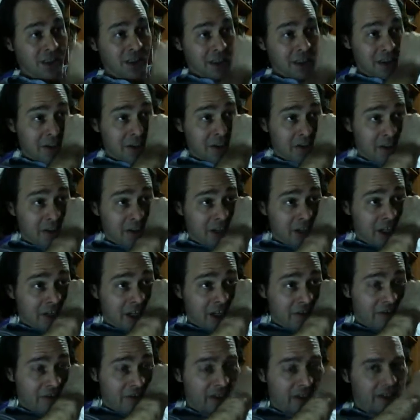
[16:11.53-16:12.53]
Unless they
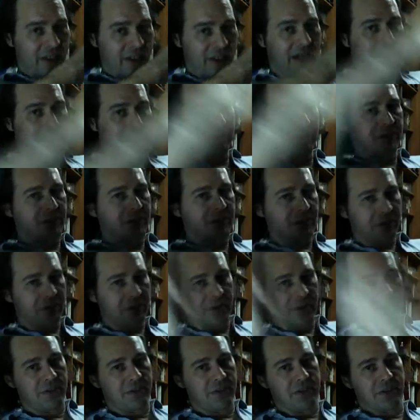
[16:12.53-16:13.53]
have announced
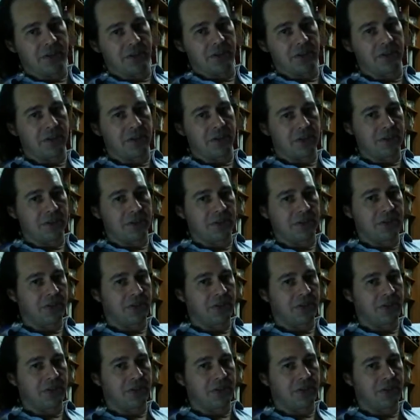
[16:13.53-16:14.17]
their intentions,